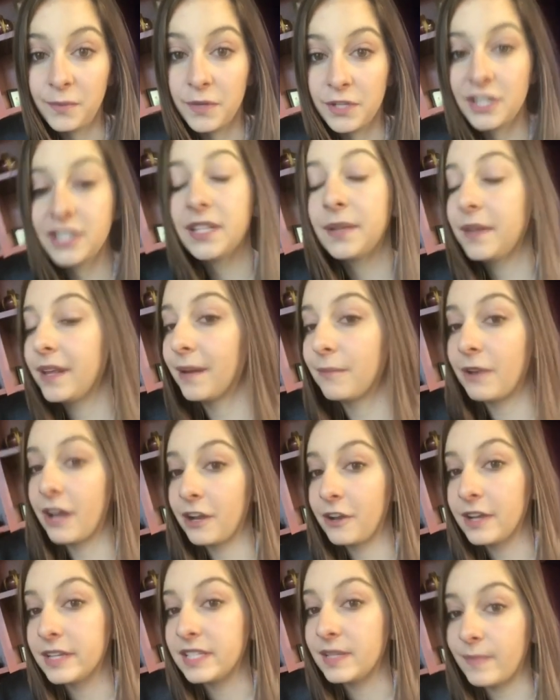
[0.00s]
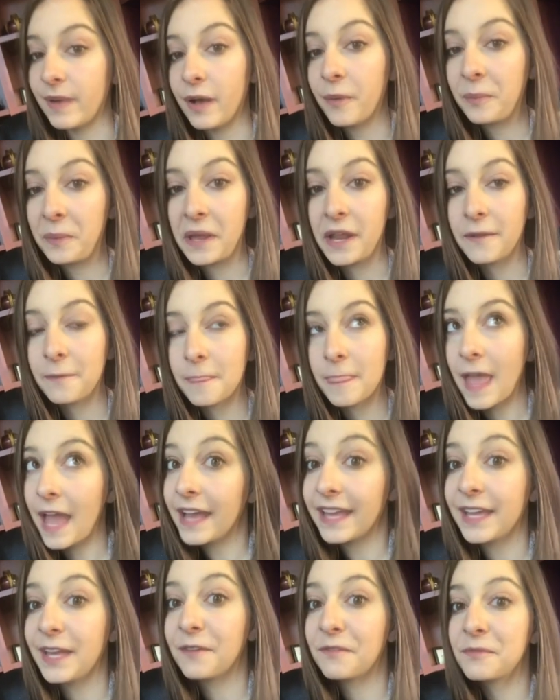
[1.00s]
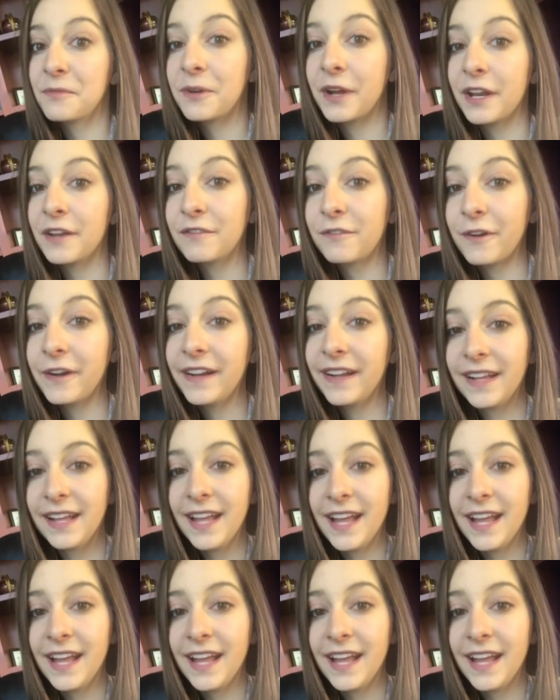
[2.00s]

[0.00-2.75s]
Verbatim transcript: which is something I'm not crazy about, but I can give them credit for.